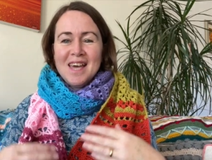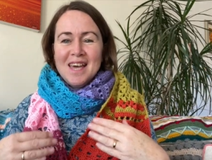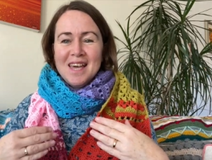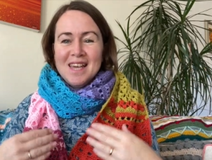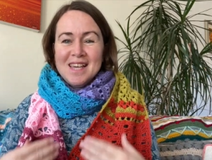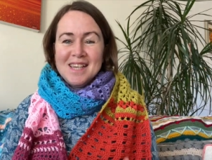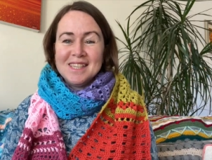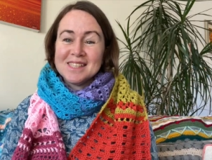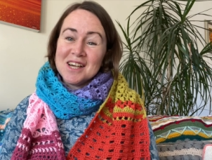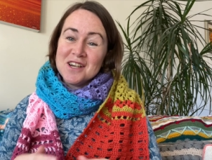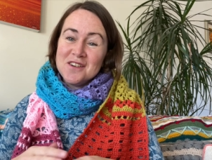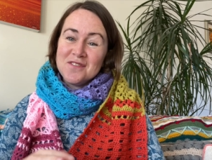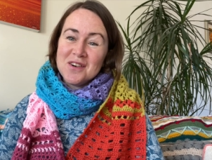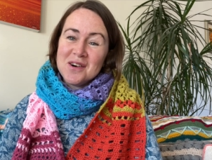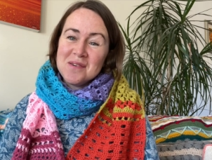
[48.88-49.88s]
is
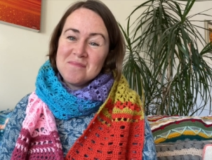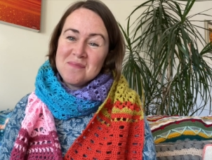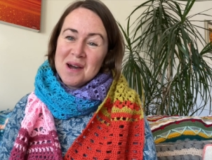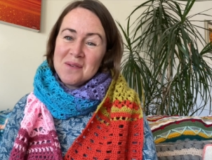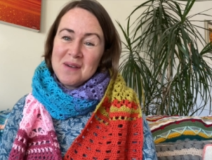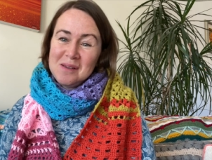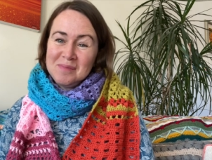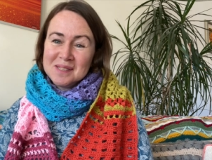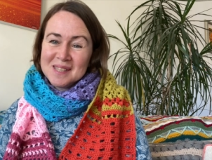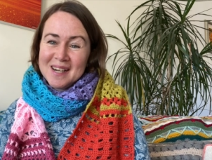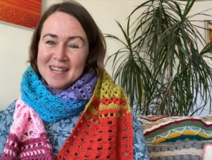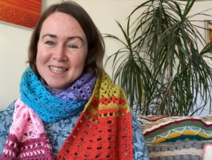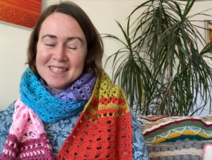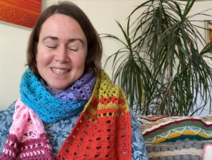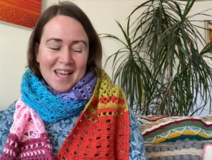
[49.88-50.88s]
over on my
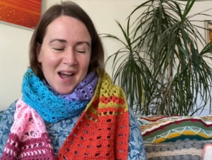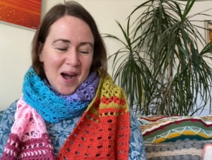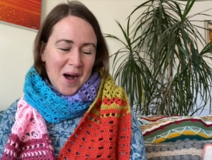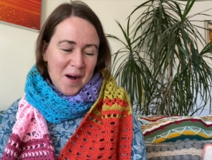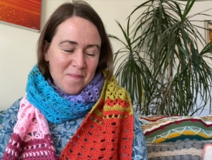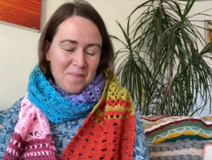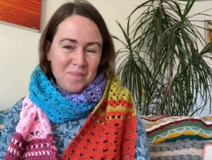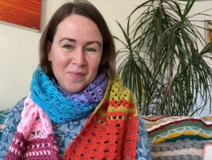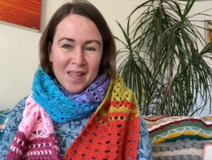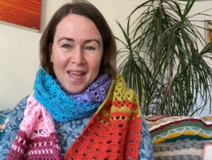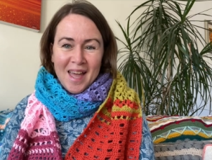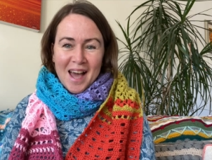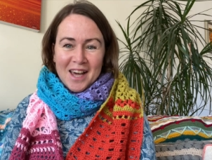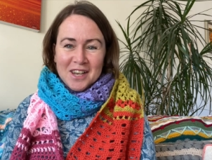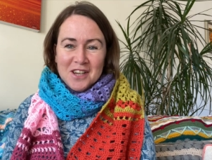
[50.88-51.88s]
website. And
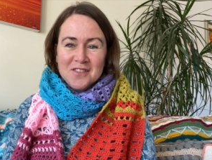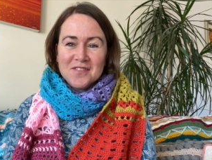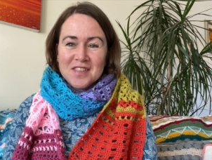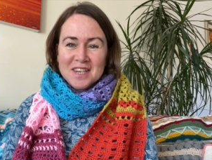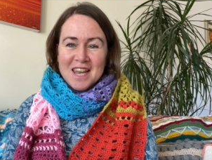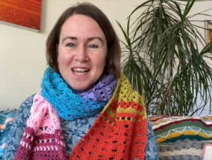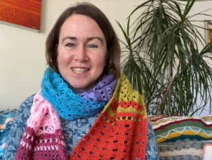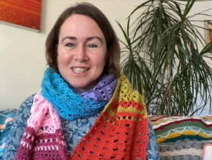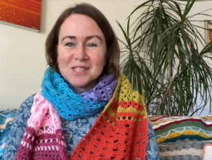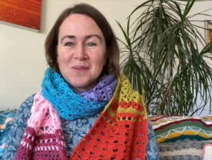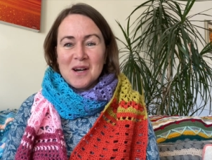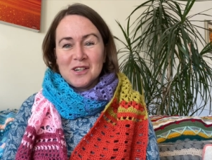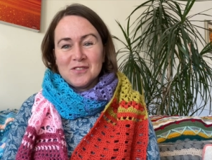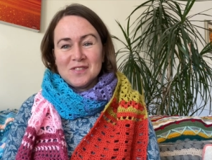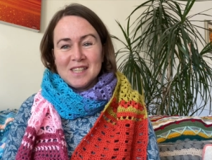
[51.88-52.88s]
over the next
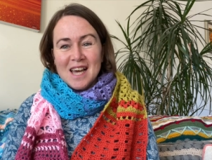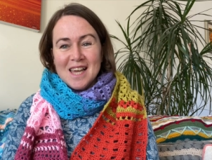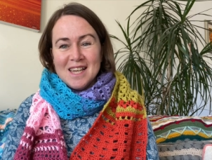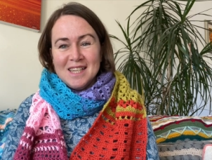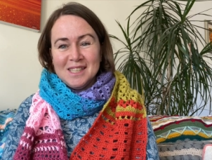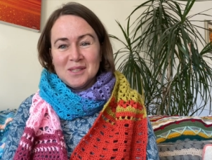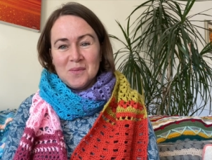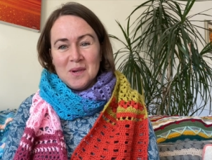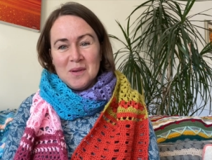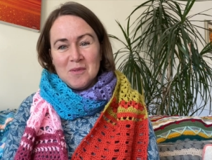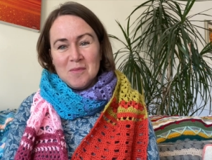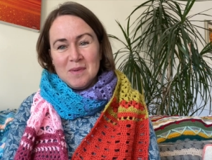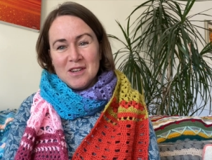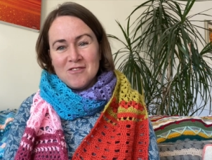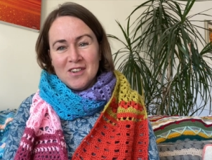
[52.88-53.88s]
12 days, we will
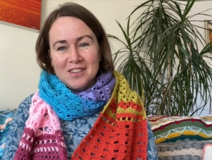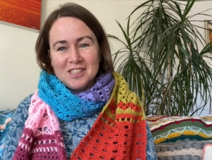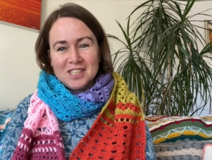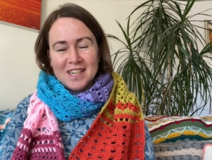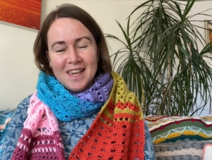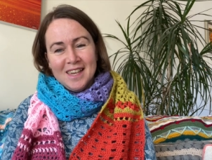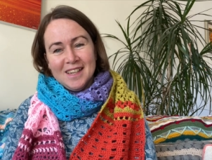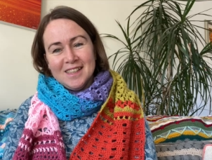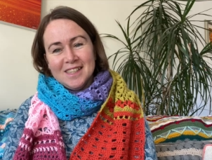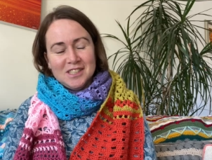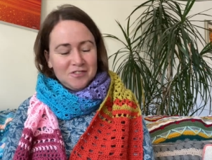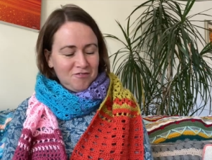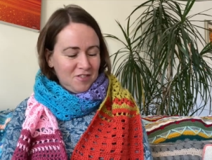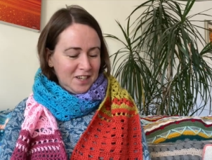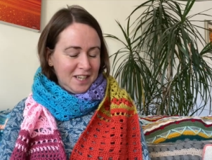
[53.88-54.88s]
be crocheting
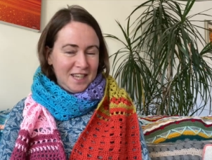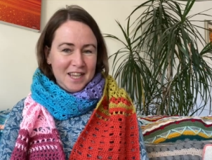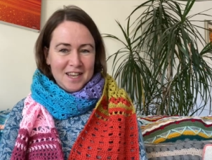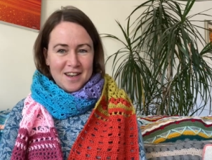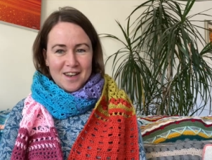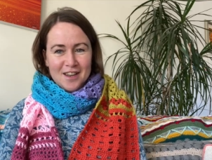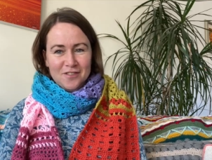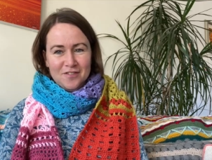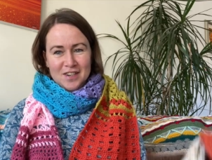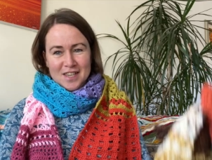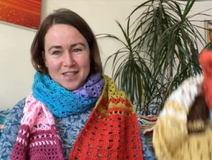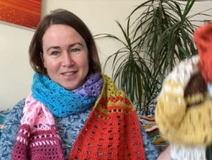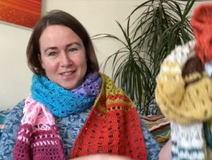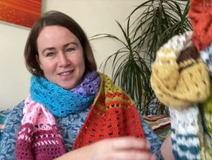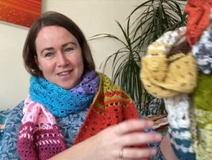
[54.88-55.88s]
this really
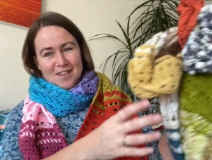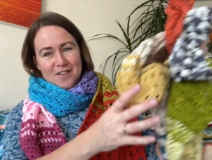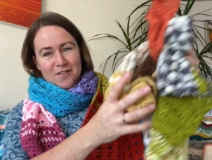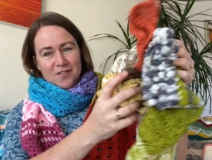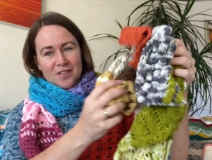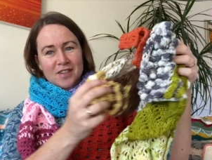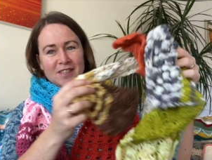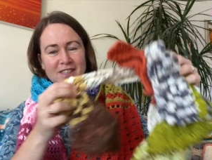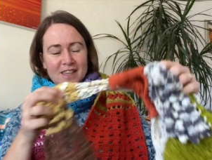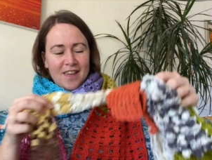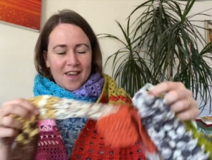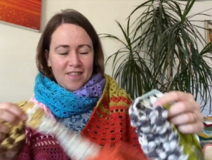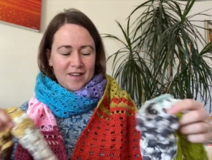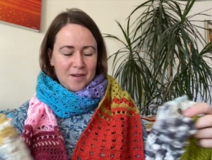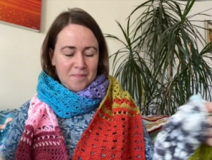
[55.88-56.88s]
lovely scarf
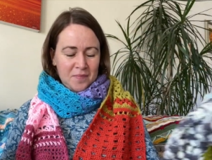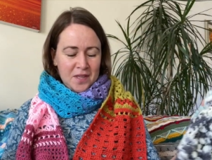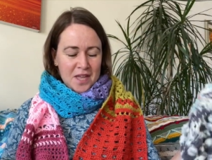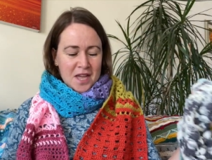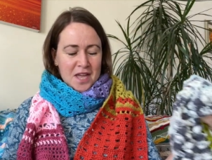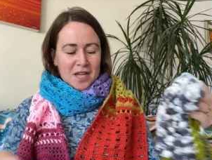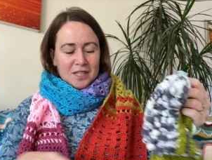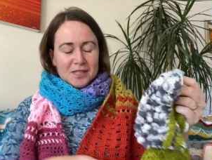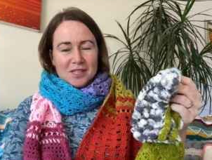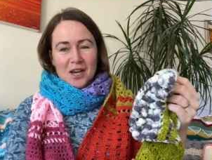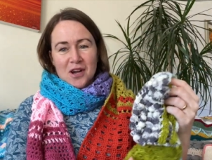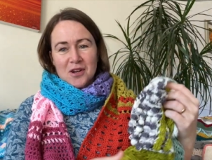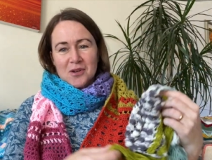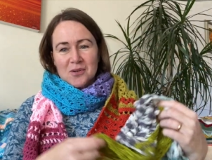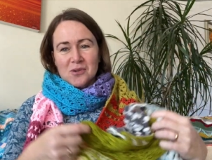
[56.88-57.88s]
together.
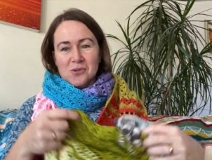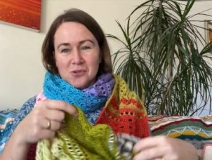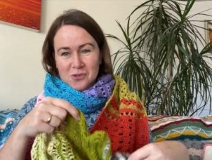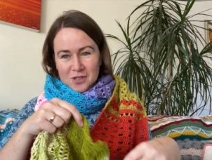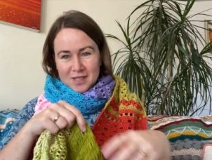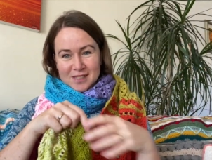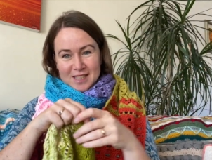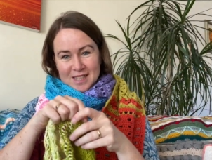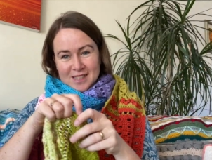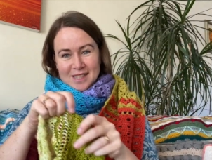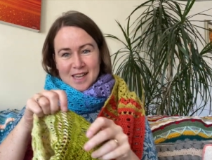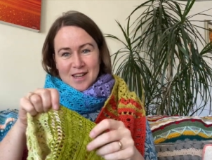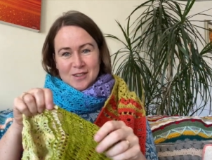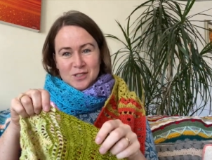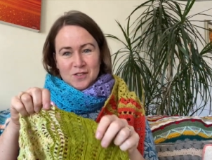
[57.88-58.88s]
So all the
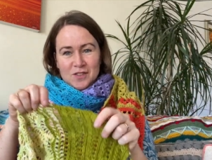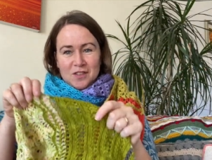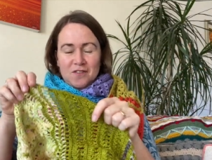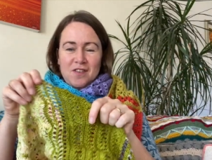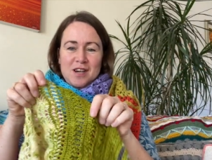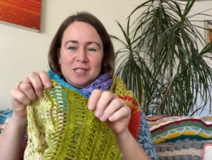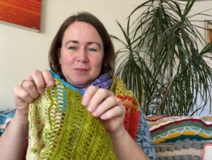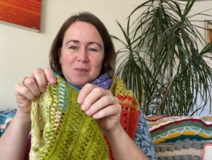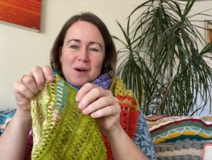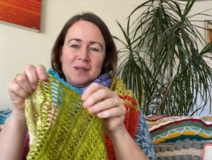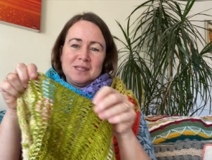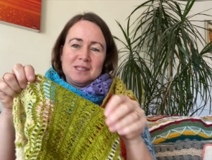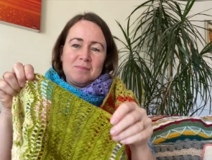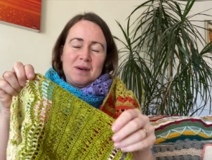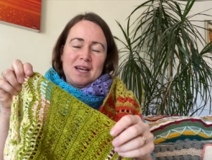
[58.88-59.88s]
details for the first part
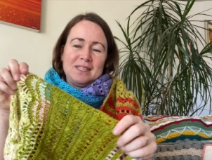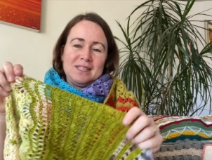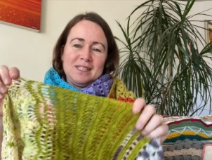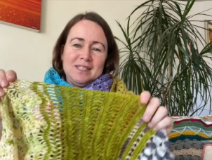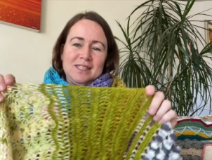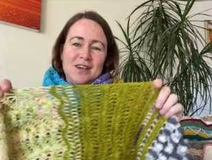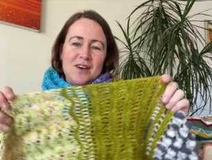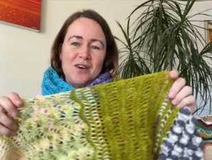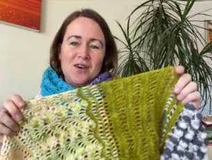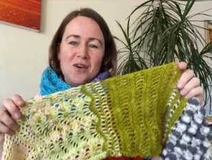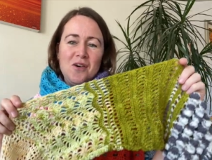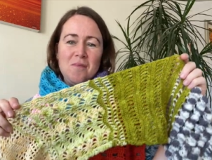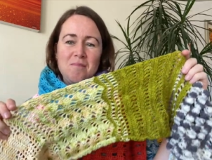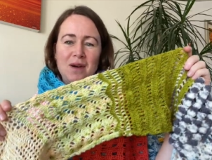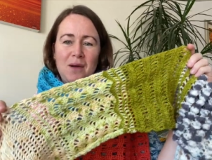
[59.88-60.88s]
of the pattern are
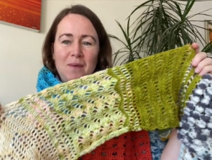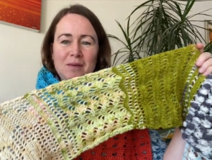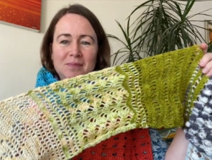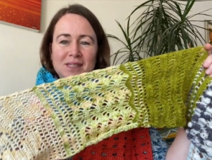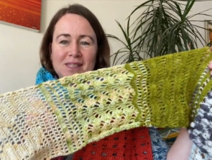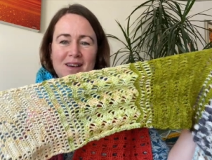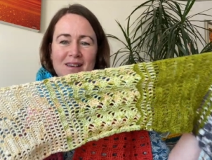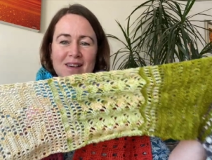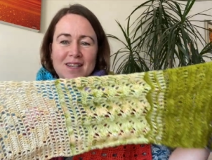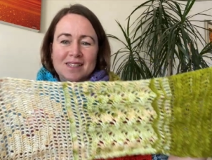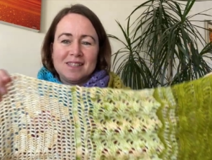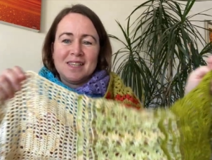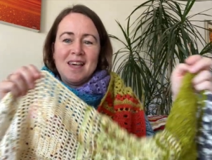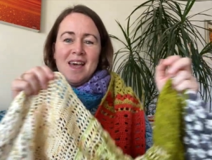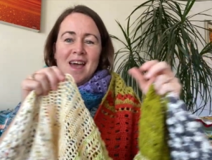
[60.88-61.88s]
on my
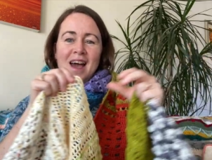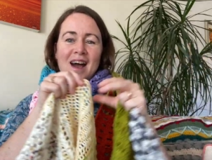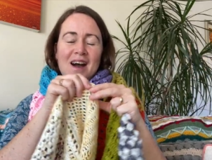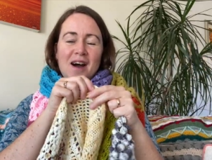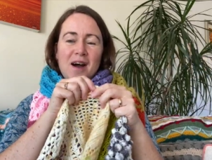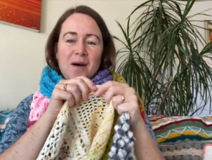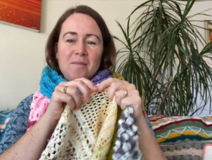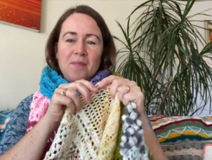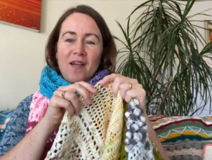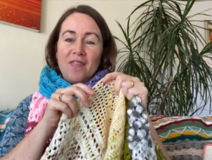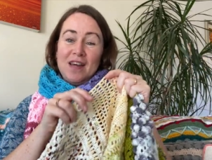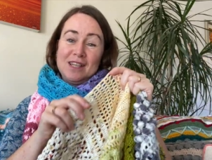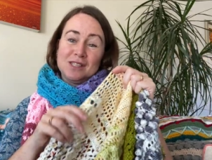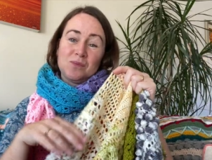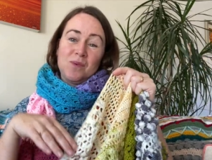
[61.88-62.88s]
website. And
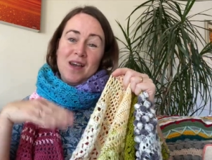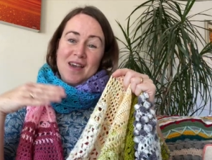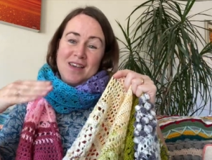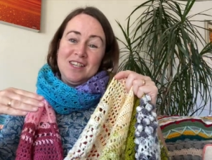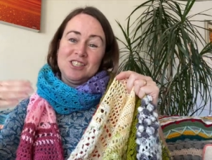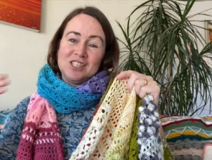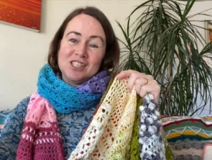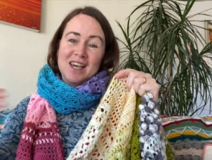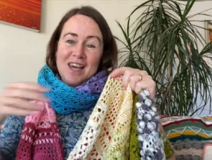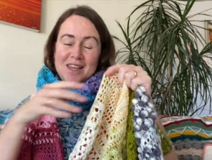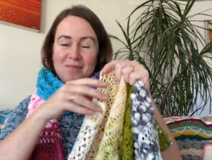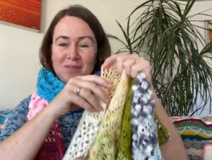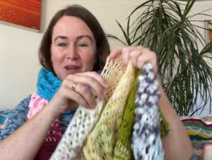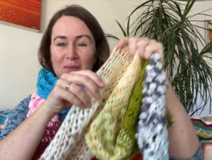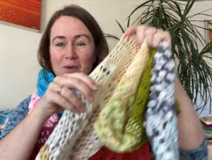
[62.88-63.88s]
that's where each day
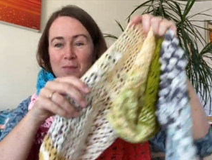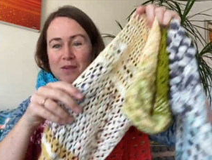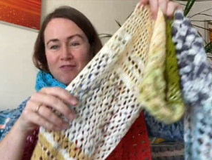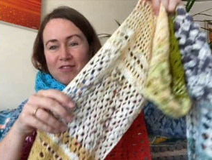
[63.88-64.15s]
I will be